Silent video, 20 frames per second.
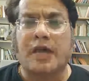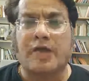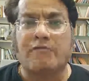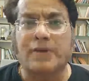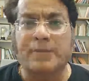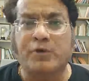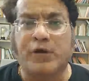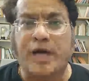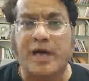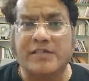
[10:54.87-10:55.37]

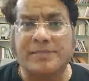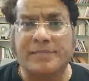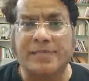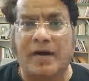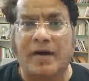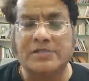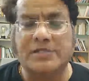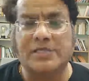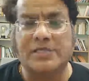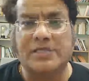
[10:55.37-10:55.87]
almost
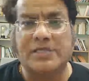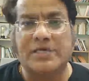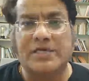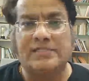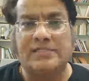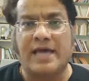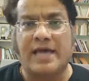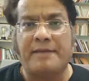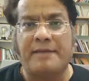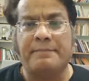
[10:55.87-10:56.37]
every book
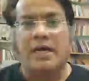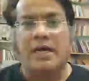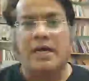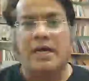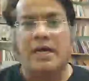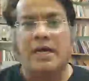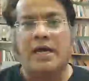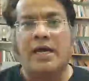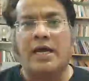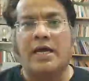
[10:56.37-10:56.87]
has been asked
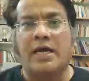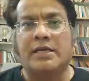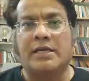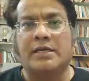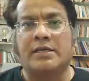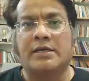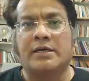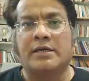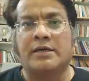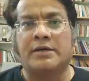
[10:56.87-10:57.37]
in
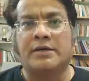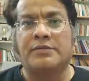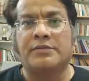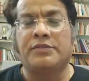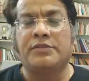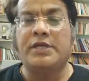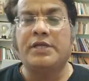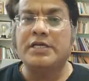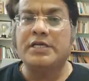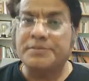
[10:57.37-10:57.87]
exam,
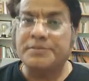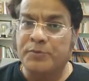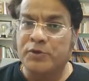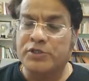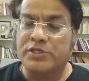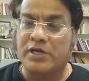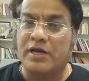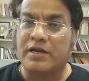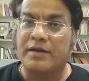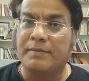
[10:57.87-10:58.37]
and
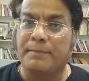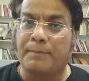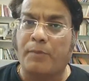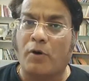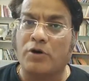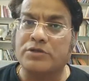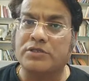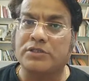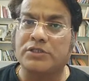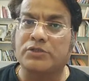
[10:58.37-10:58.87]
these books
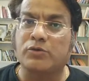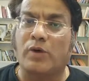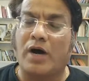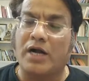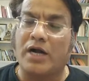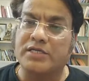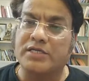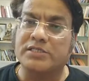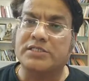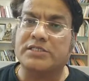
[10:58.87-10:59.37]
are
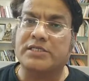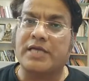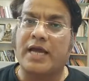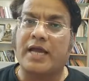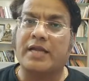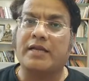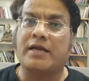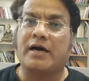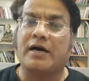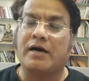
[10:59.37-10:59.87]
important to
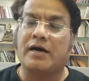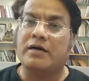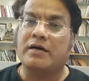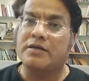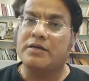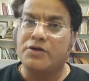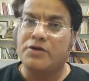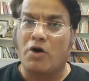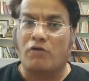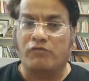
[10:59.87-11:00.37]
understand
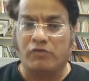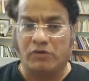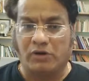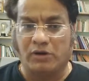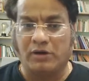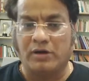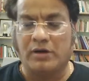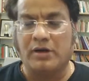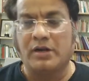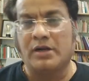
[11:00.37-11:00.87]
a
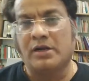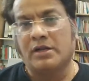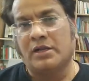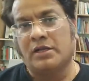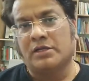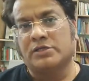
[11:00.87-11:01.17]
novel.